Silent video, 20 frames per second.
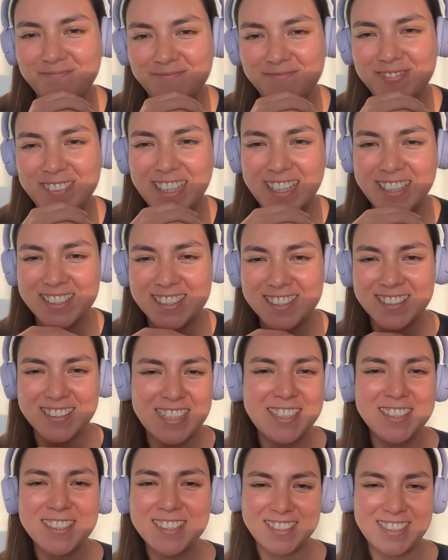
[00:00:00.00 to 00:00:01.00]
Nice.
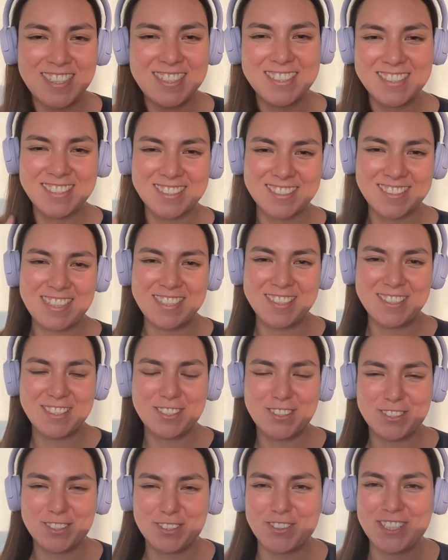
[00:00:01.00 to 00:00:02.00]
That's a
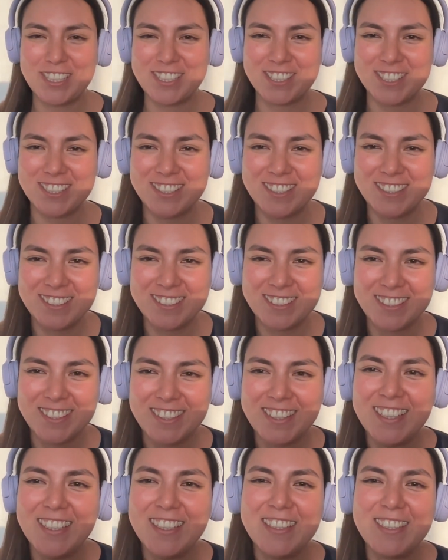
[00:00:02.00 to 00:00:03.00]
good question.
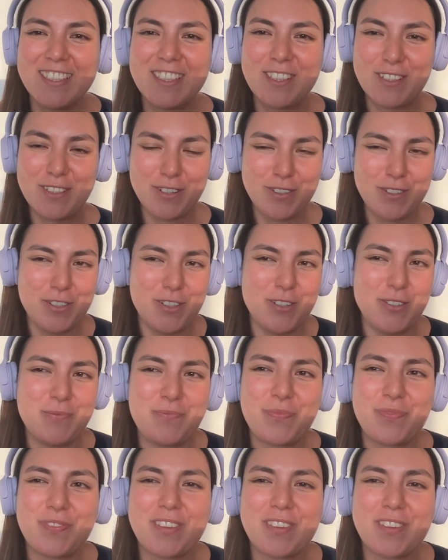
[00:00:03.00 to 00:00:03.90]
Cool.